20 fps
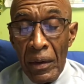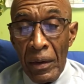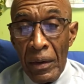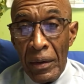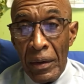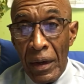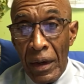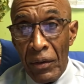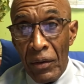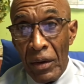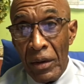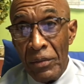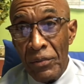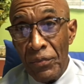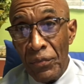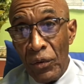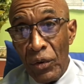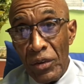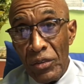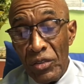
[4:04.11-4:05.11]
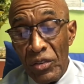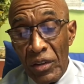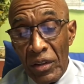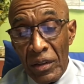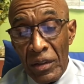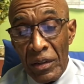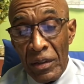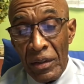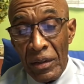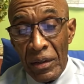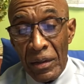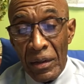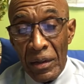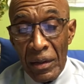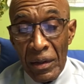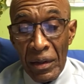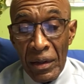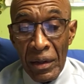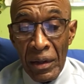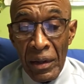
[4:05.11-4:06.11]
Now, unfortunately,
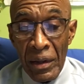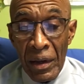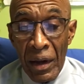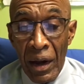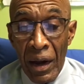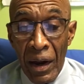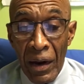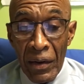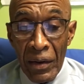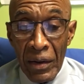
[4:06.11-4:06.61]
our